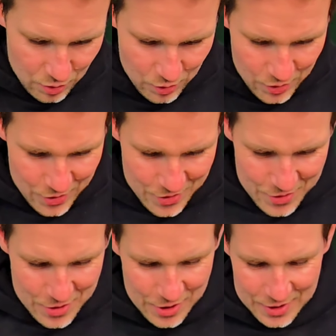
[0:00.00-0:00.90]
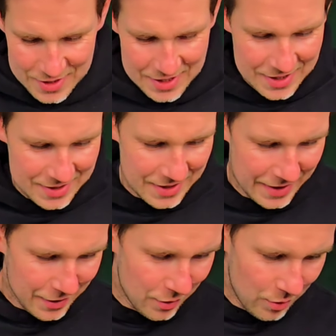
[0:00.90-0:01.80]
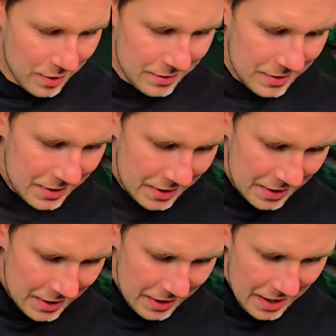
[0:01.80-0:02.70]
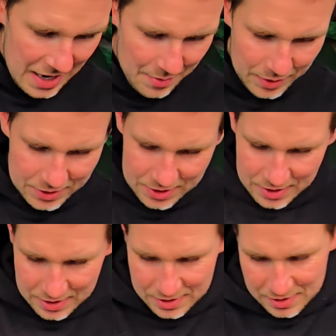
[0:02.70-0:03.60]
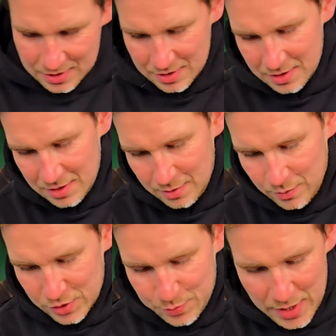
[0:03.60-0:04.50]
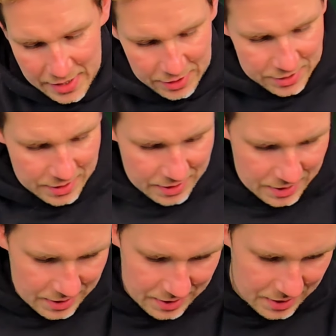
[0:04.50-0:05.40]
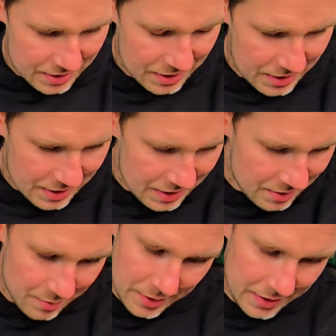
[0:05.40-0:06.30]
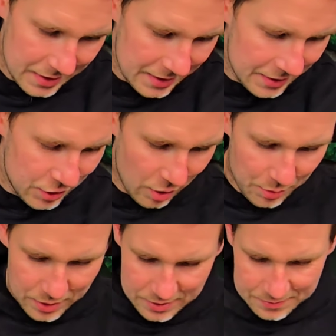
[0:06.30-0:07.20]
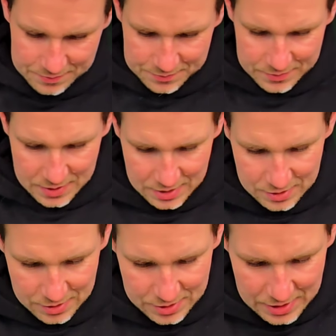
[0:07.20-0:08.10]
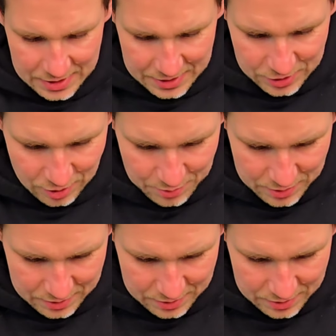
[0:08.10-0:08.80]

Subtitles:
Woo! There you go. Cabbage was punished, but it did the job. Just did the job.